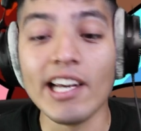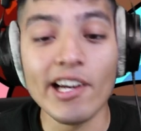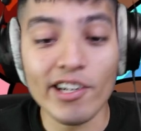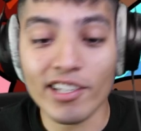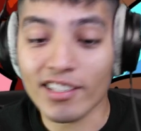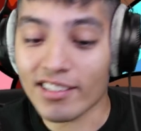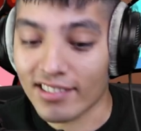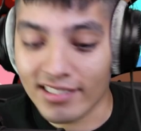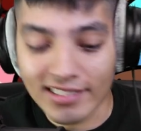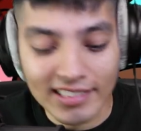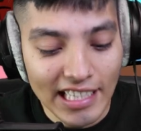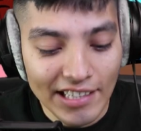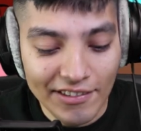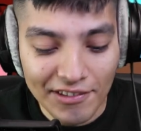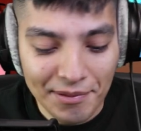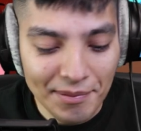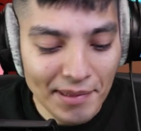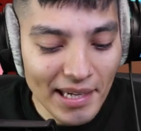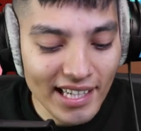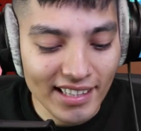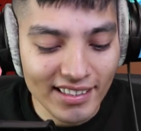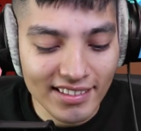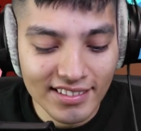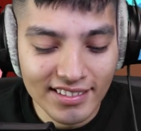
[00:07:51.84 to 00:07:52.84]
characters ever,
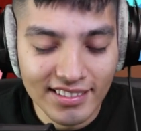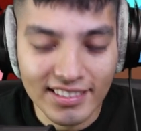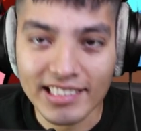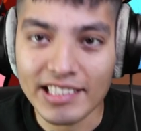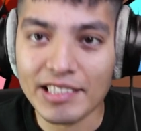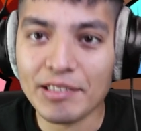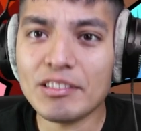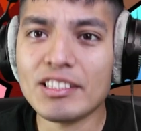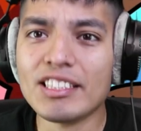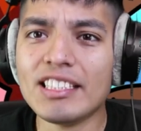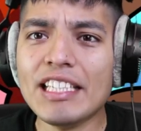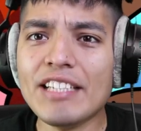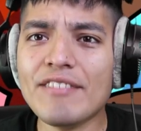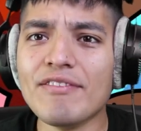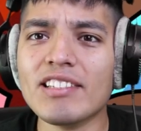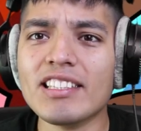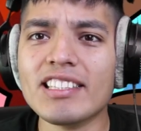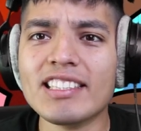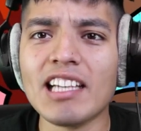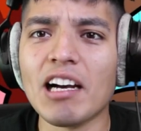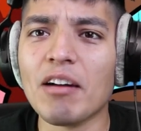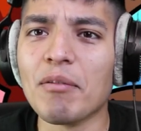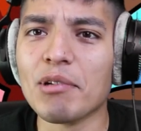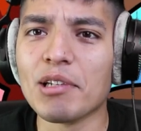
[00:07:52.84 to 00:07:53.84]
man.
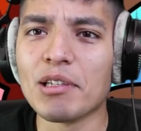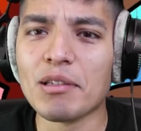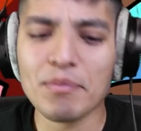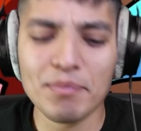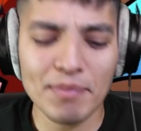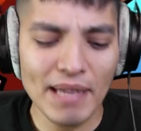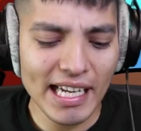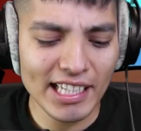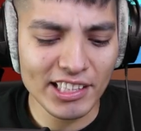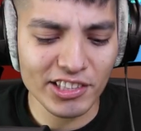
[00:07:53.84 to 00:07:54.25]
Even dumber than